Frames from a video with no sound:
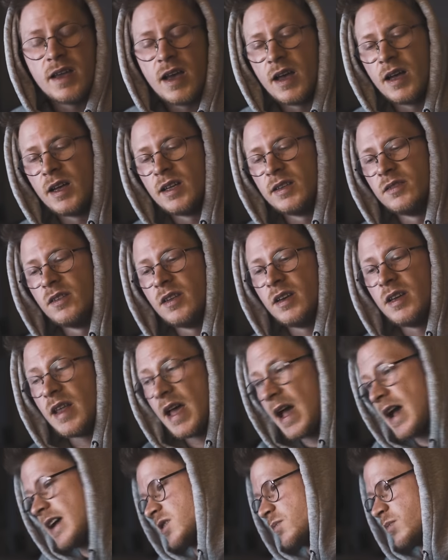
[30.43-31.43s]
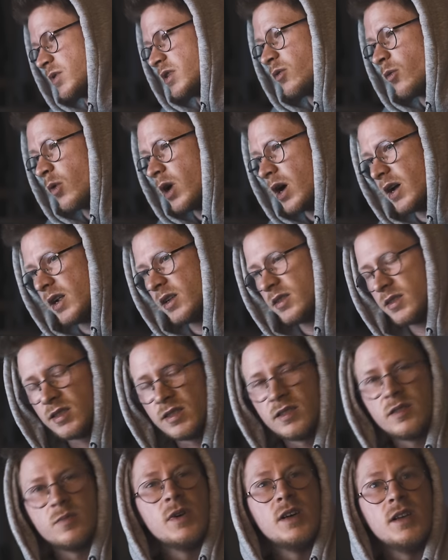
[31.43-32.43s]
and it has been a while
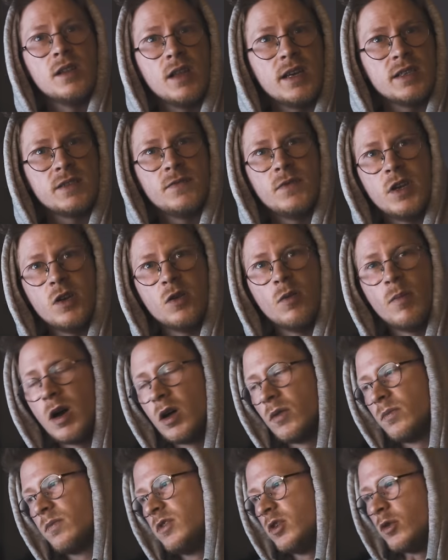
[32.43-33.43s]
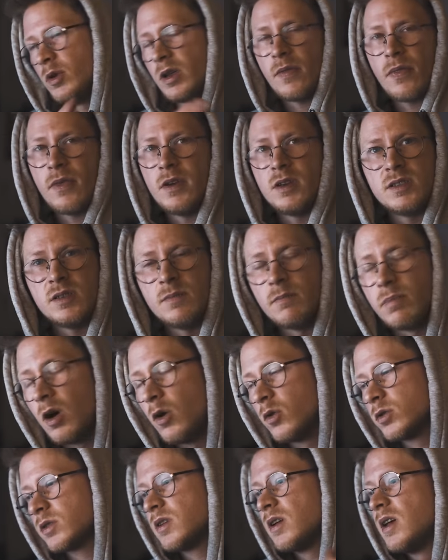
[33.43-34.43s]
since my last video about doing things in
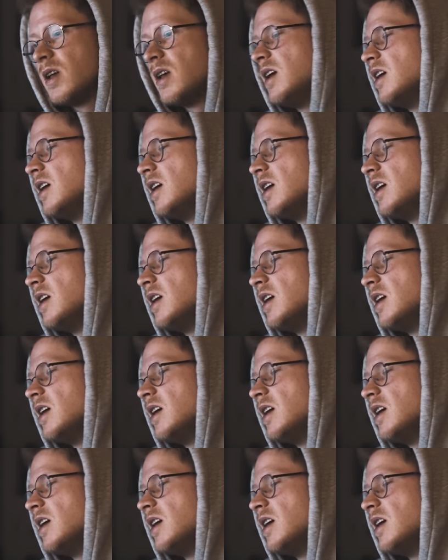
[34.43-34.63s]
post.